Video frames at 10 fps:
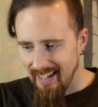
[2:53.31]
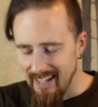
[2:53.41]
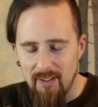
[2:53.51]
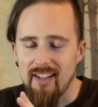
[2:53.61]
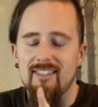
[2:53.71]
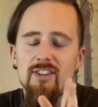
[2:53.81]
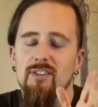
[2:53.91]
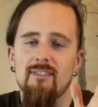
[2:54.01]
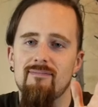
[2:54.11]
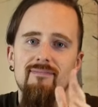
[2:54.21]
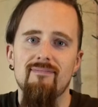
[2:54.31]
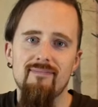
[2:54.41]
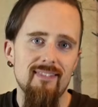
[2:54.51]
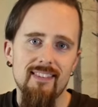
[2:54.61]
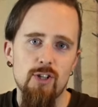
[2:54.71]
Now that's just
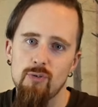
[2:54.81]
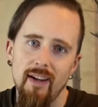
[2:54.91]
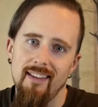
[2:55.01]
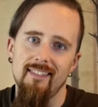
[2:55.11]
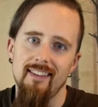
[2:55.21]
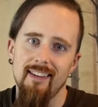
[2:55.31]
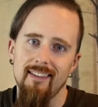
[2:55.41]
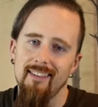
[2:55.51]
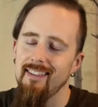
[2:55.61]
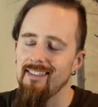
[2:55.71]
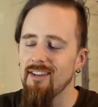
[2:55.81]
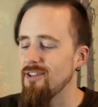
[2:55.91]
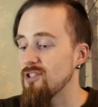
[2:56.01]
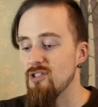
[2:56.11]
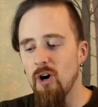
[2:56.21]
crazy.
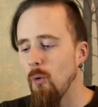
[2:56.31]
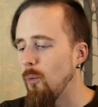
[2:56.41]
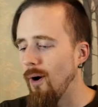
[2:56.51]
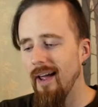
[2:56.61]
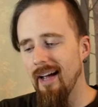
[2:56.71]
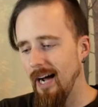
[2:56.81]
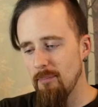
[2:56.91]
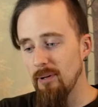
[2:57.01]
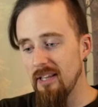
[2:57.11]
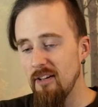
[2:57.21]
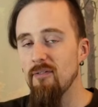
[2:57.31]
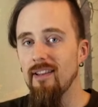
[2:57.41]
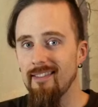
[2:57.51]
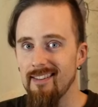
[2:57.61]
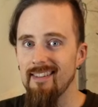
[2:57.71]
There's no way I believe
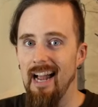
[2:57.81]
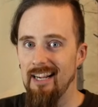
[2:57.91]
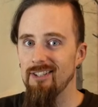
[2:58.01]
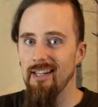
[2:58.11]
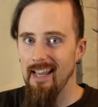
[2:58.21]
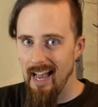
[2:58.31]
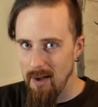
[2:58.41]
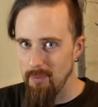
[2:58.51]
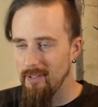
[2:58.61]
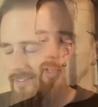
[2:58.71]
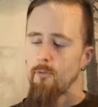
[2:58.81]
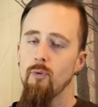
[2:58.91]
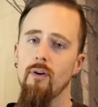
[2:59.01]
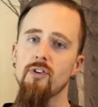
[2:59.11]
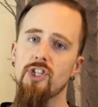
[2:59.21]
that this actually happened. If
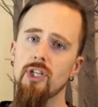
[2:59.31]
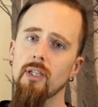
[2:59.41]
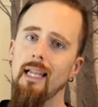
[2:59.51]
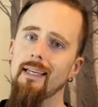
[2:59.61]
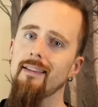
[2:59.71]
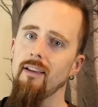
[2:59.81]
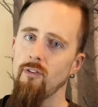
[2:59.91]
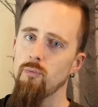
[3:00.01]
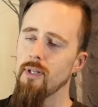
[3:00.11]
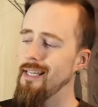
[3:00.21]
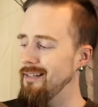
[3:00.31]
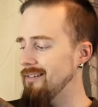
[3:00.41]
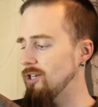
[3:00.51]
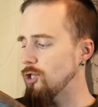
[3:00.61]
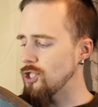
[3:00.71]
we have a shield like this, we
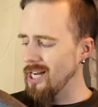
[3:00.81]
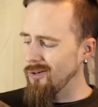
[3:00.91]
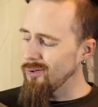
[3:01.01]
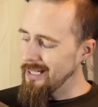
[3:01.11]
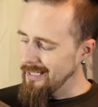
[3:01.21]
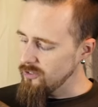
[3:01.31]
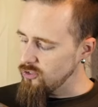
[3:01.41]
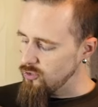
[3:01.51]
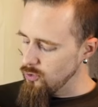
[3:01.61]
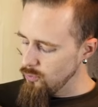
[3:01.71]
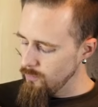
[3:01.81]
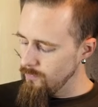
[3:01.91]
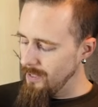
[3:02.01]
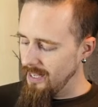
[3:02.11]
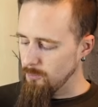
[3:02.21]
can generally
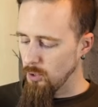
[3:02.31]
assume that